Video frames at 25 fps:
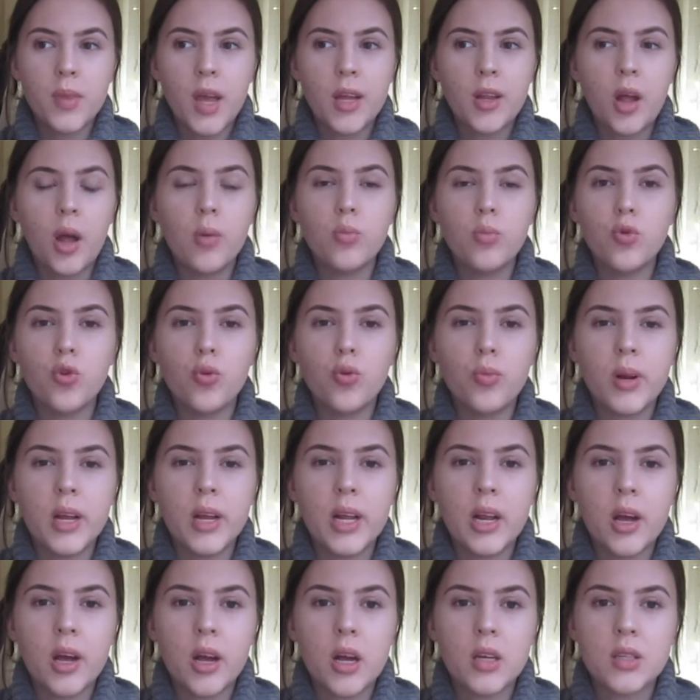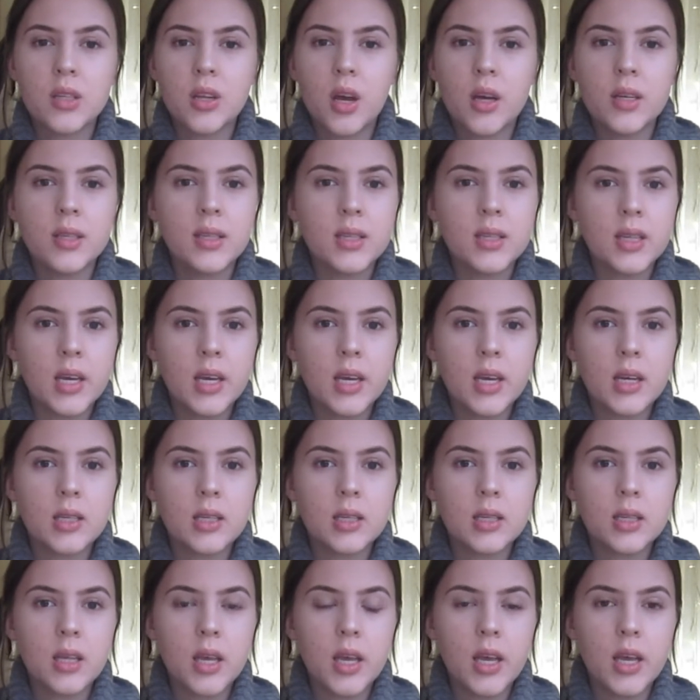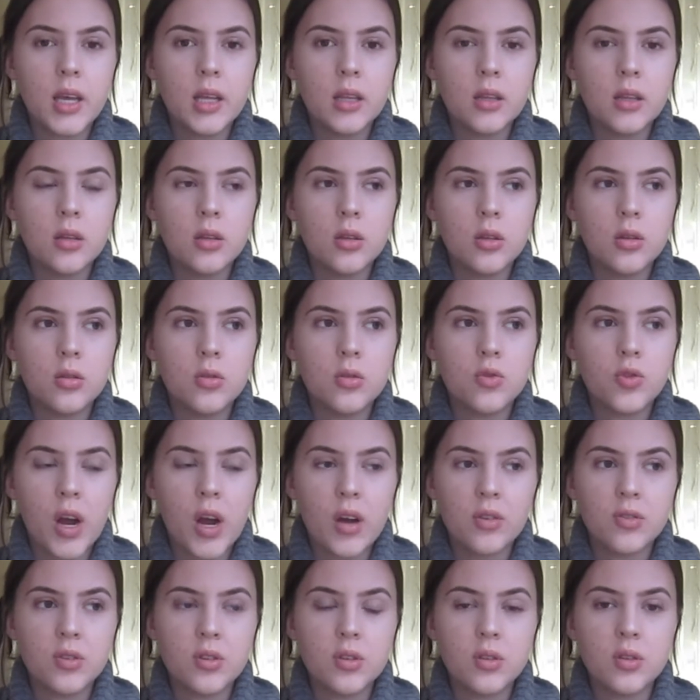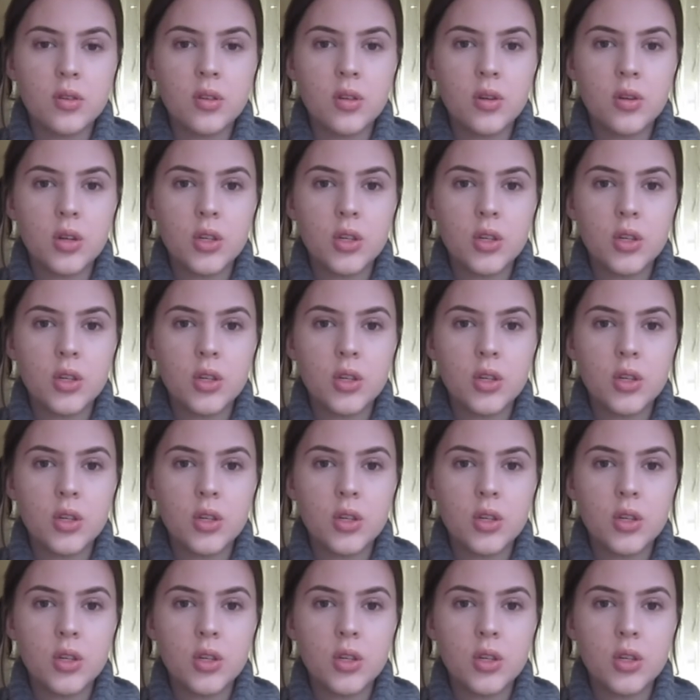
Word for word: and I'm normally like a size 6 in trousers